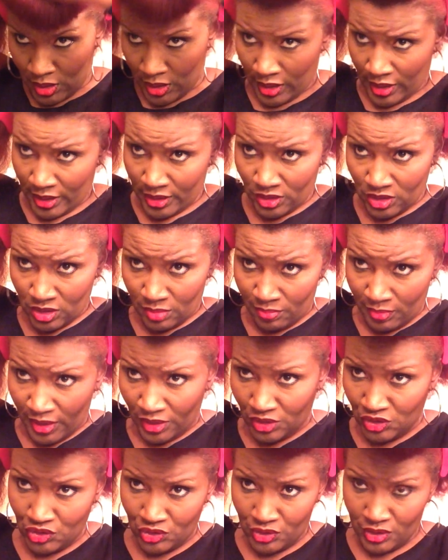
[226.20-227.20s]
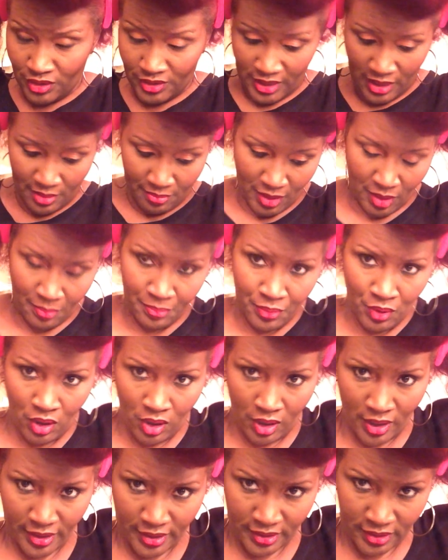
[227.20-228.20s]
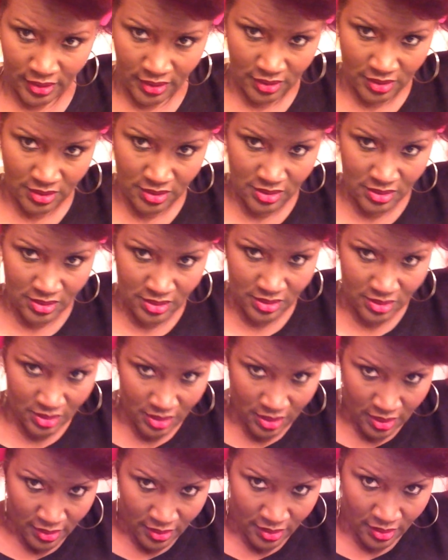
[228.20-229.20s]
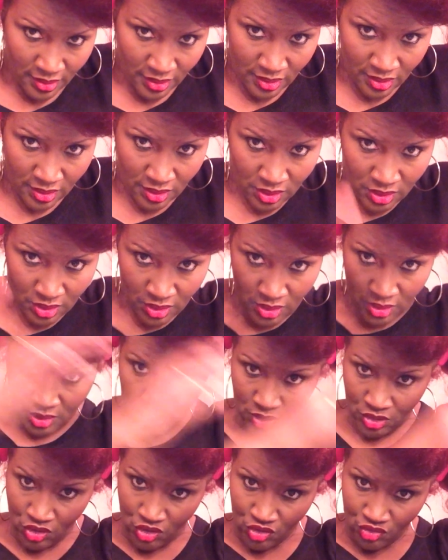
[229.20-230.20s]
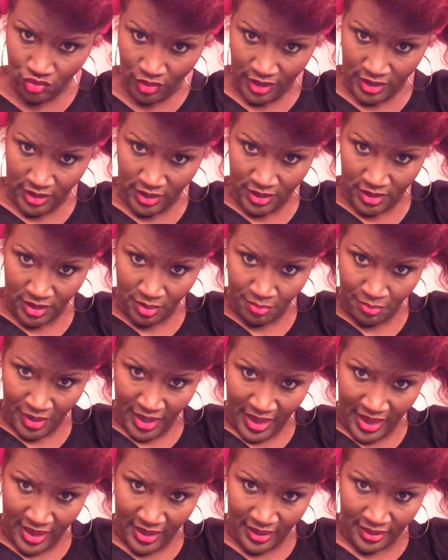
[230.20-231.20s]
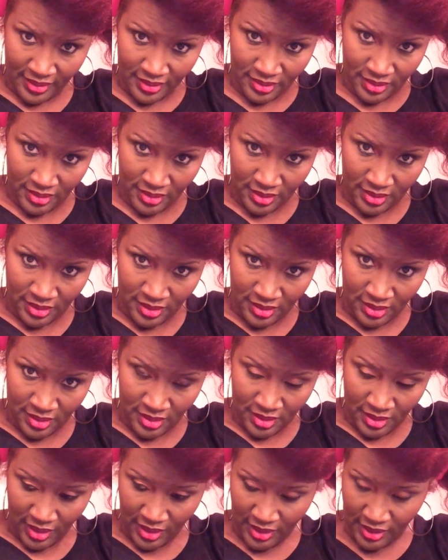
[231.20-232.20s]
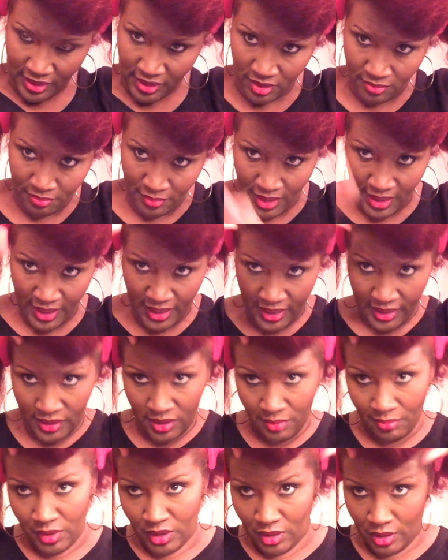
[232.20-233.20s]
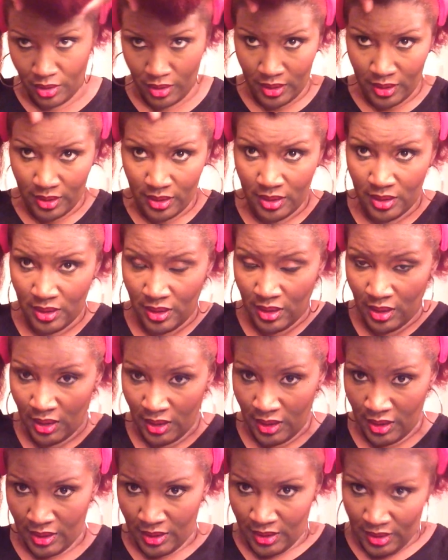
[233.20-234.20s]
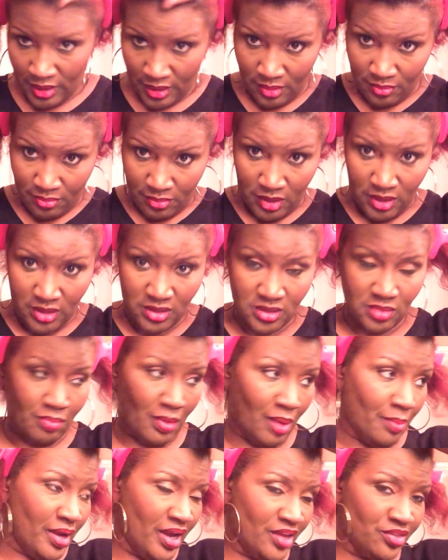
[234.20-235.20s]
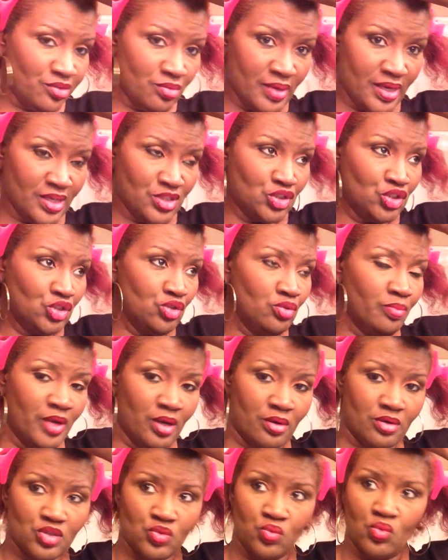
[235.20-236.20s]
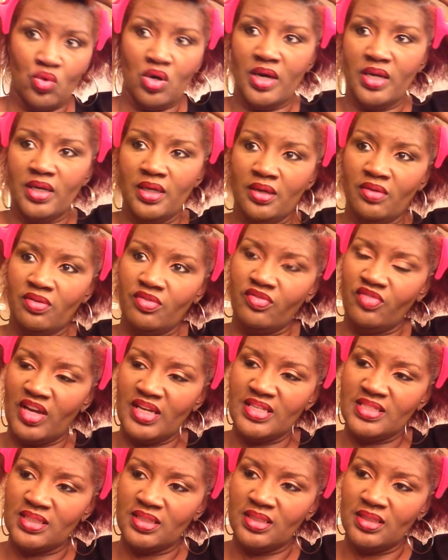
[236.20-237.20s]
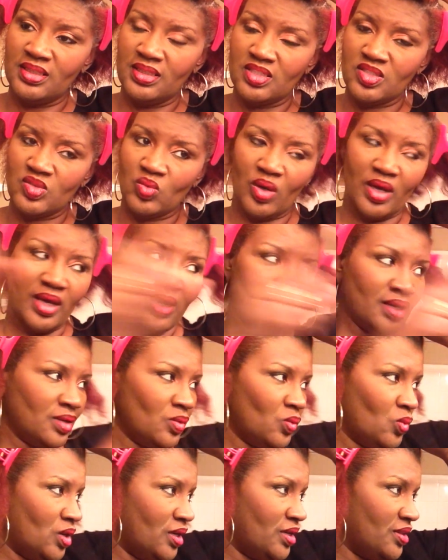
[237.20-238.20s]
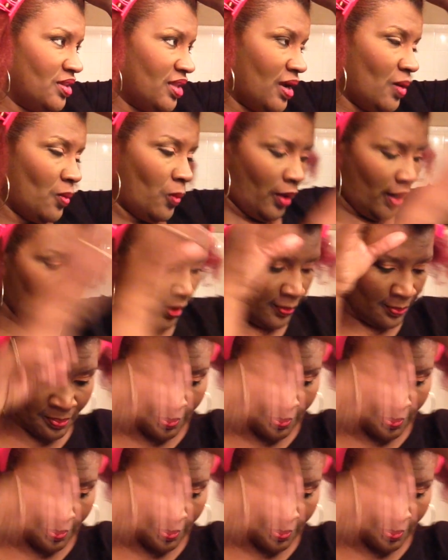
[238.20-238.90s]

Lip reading: And to make sure that my part is straight in the back, I get my handy mirror, because my bathroom has two mirrors, one facing this way, one that way.